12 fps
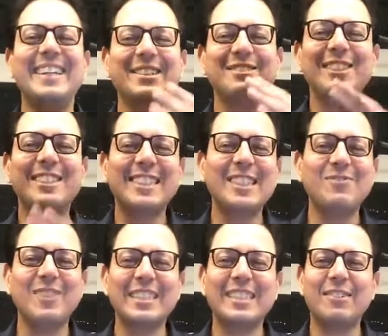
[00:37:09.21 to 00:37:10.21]
to just keep
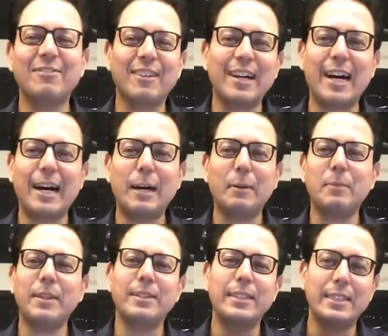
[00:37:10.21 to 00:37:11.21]
myself calm
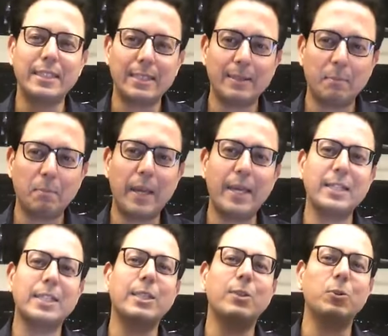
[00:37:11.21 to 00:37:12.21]
and just
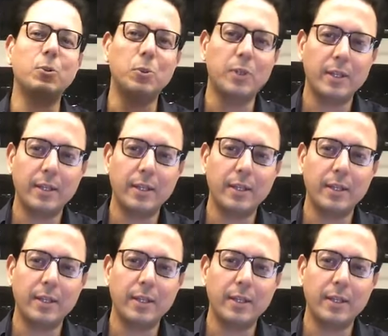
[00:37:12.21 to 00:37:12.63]
pace through